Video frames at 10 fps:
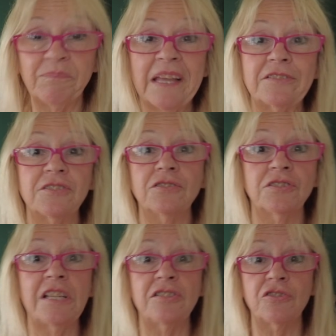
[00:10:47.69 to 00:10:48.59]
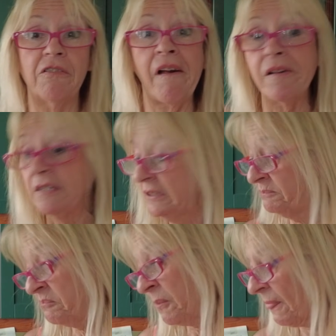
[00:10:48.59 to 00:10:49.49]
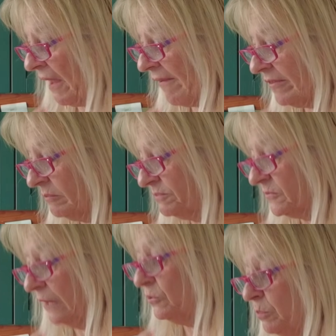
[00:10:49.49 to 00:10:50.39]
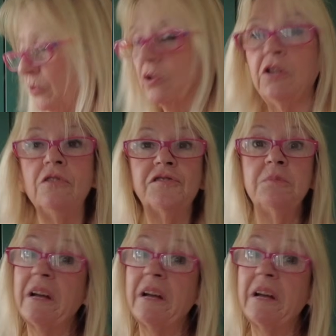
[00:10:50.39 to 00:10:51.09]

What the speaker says: That's a success story. I will put cloves in